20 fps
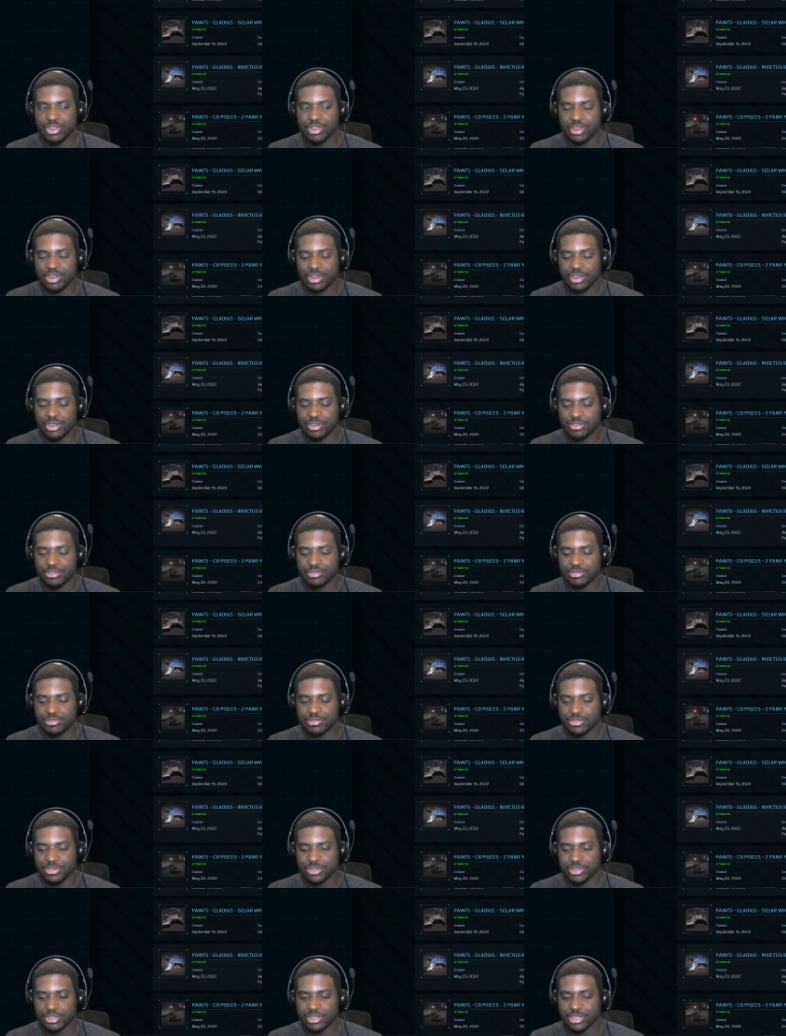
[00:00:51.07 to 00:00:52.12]

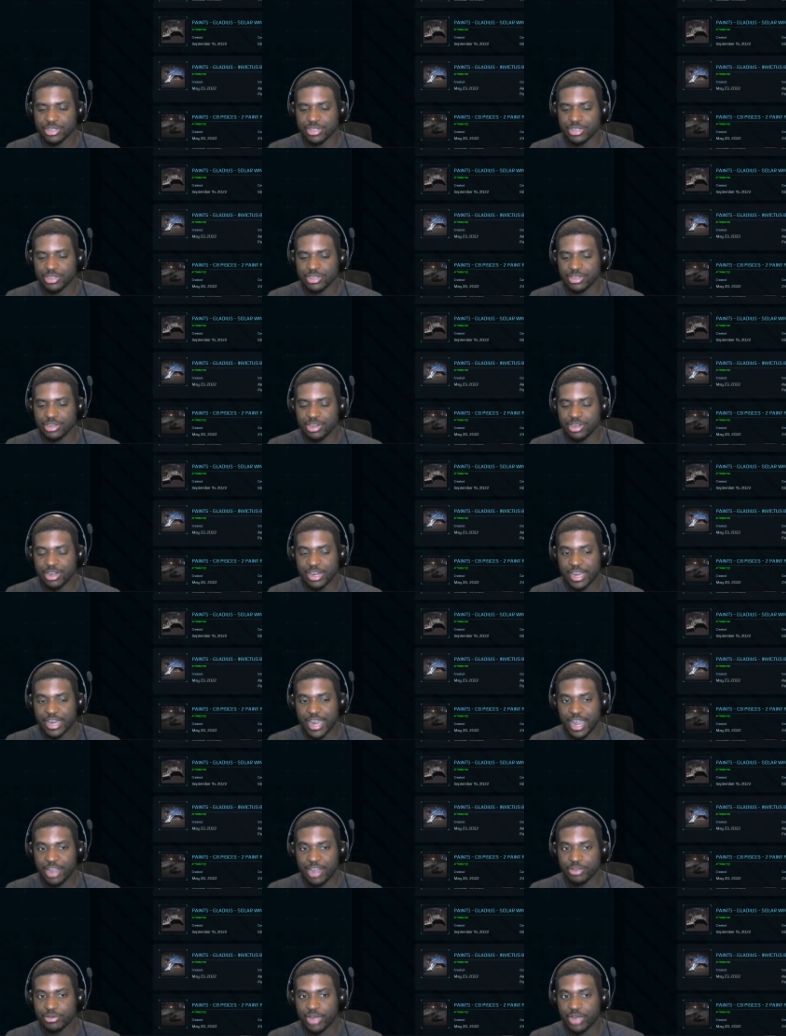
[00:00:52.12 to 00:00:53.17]
of
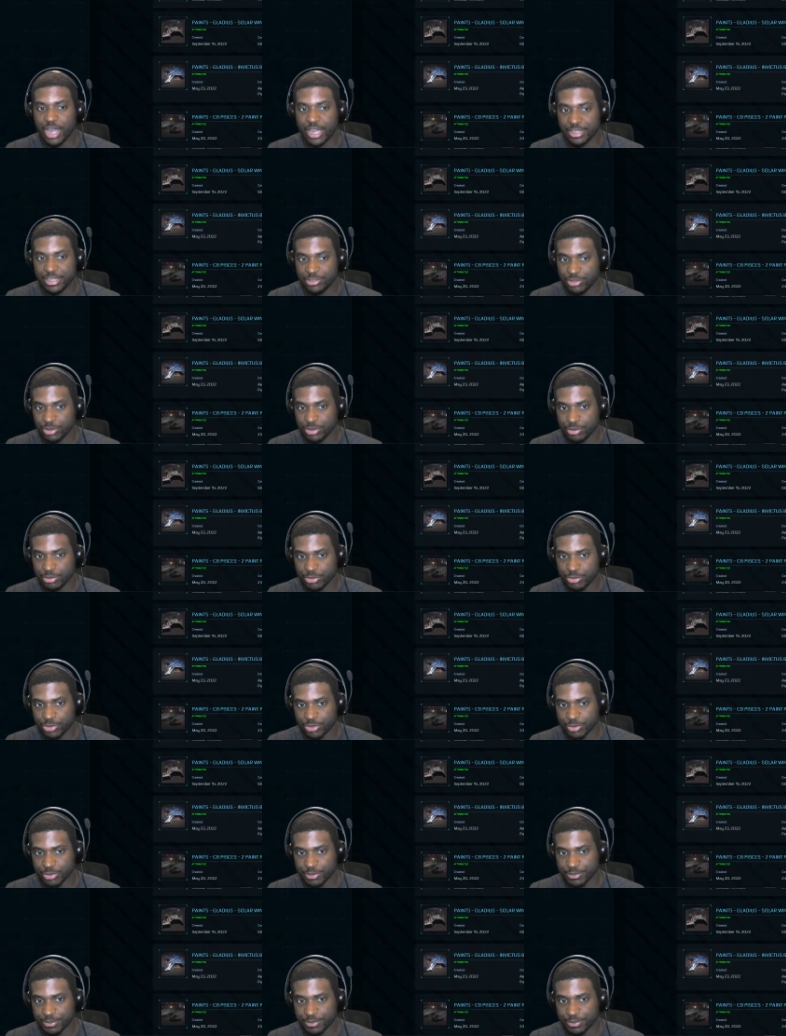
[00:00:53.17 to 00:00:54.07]
account items.